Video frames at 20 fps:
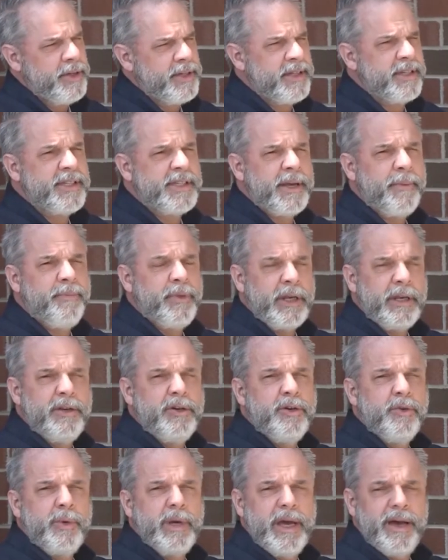This is something
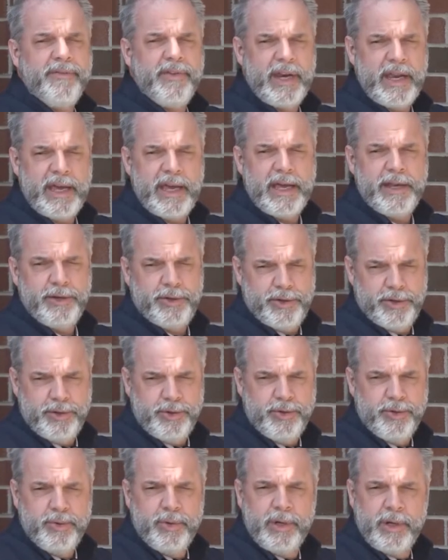new. We haven't had
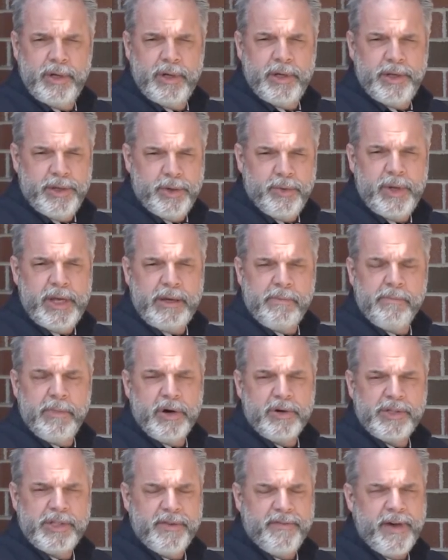two unique
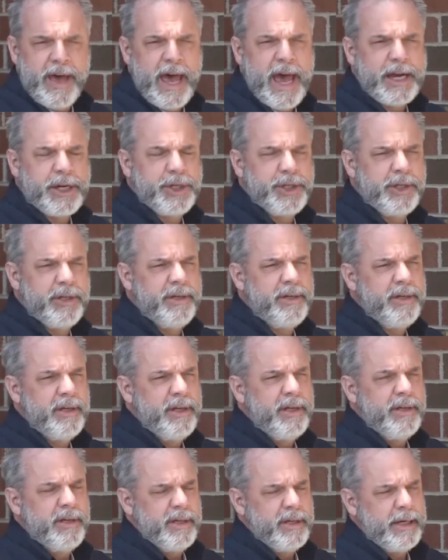modes of action
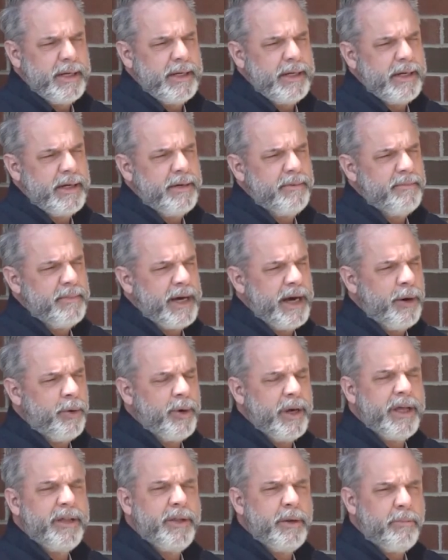out
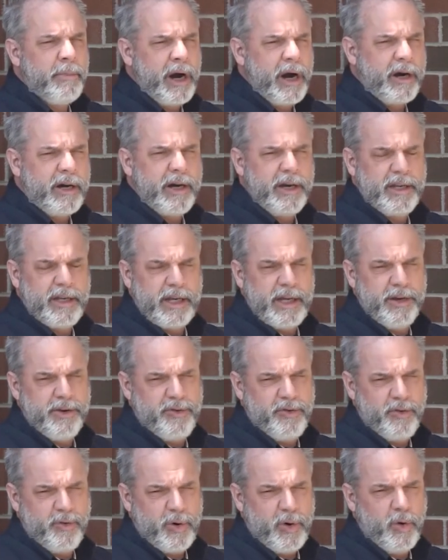on the market to
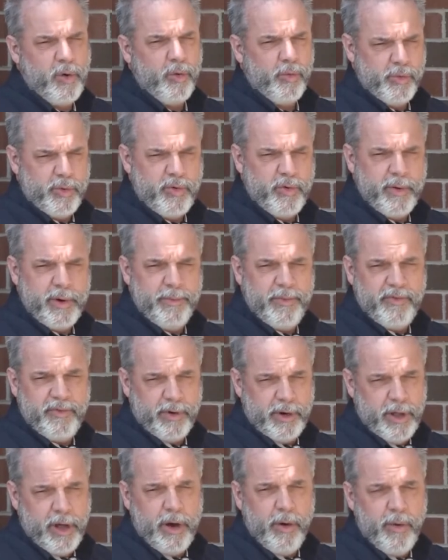control rootworms
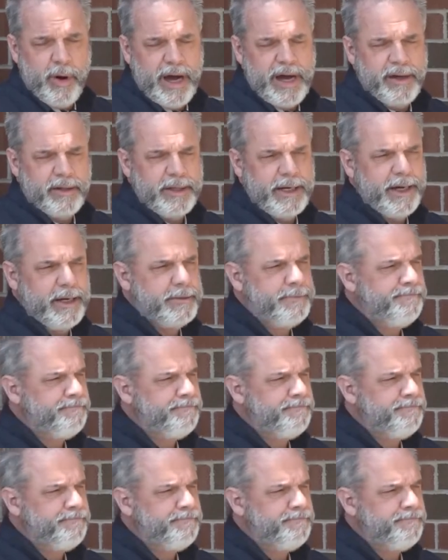for a long while now.